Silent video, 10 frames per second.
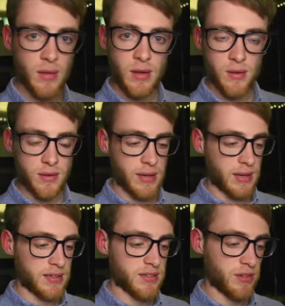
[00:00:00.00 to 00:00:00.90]
Okay
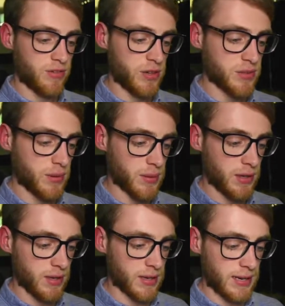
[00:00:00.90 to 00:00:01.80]
guys, so the first one I'm going to
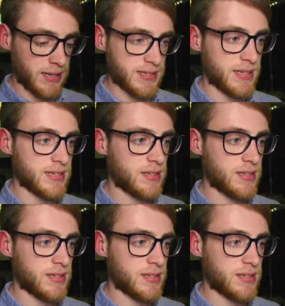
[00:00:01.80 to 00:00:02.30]
look at is this